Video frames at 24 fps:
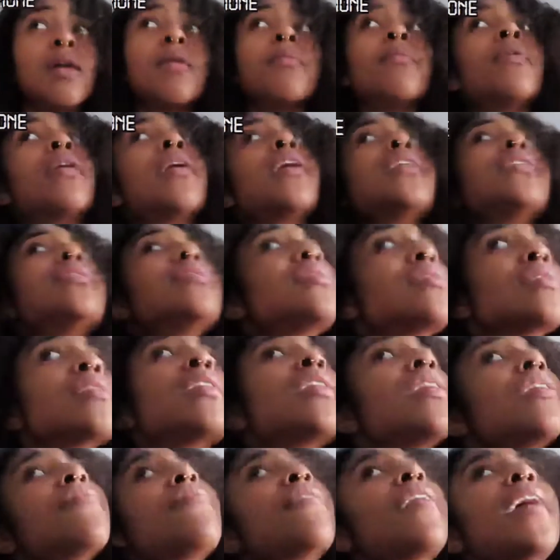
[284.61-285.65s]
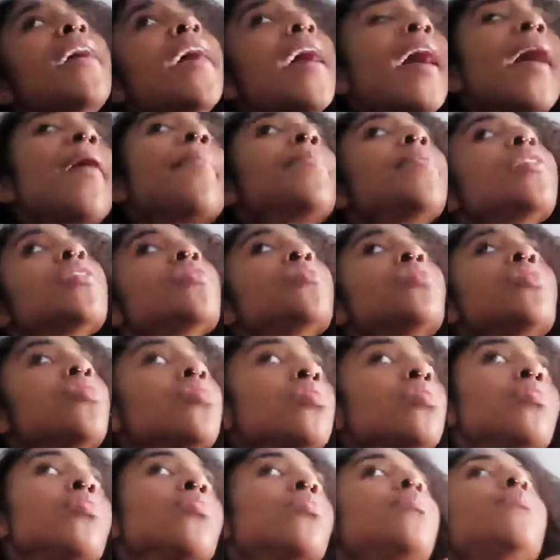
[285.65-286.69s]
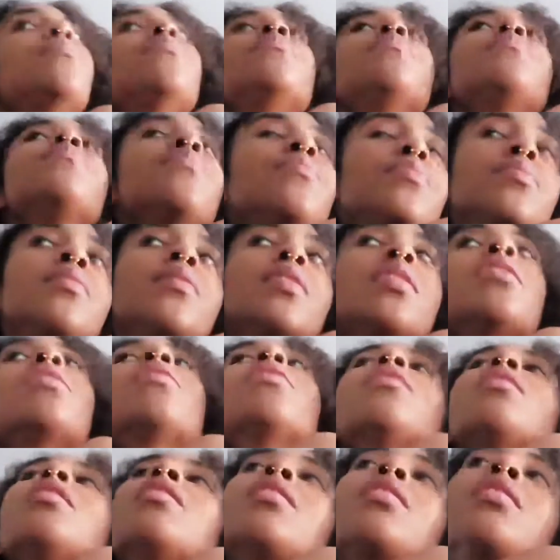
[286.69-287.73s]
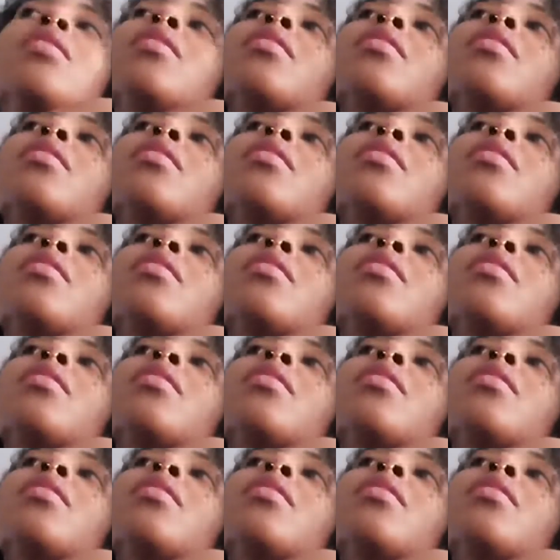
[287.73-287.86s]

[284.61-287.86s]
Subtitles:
but if I happen to, you